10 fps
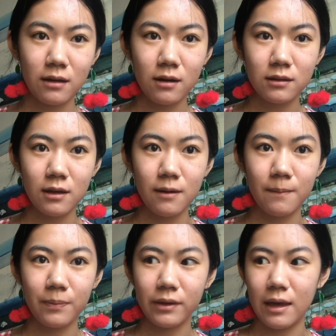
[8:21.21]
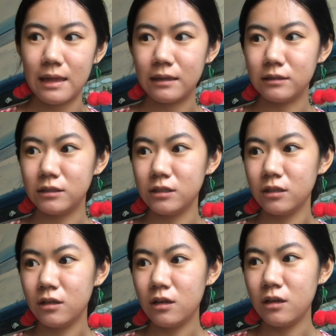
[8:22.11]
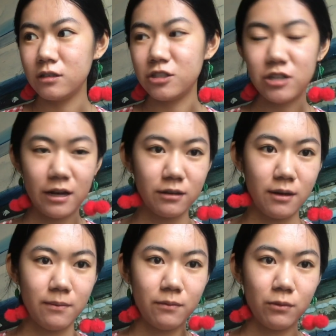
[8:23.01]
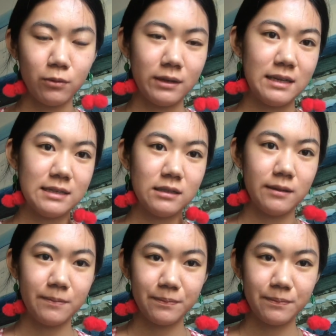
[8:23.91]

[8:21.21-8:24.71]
on them and to share them really easily.